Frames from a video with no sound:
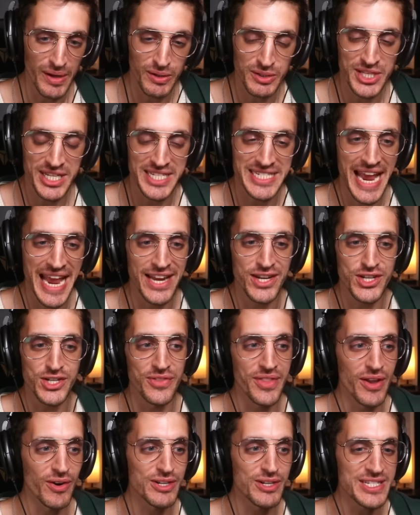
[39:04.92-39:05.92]
builds the
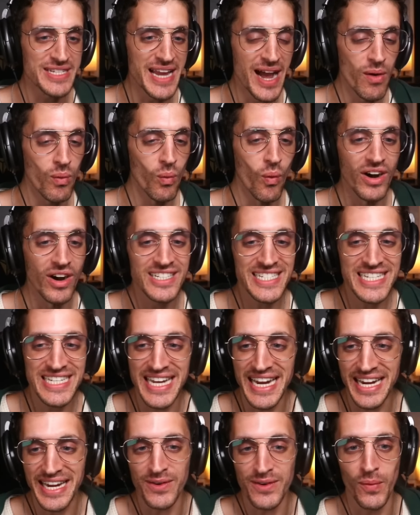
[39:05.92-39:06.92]
tension. There is not one
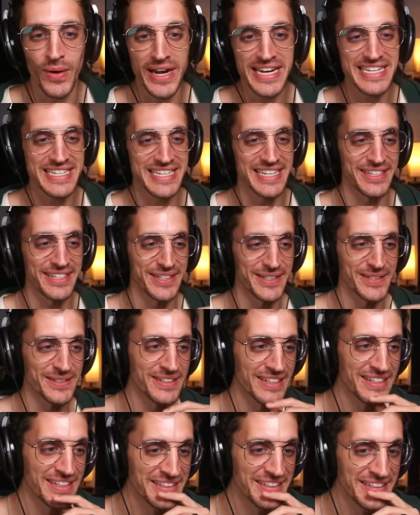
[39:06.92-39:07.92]
second wasted, dude.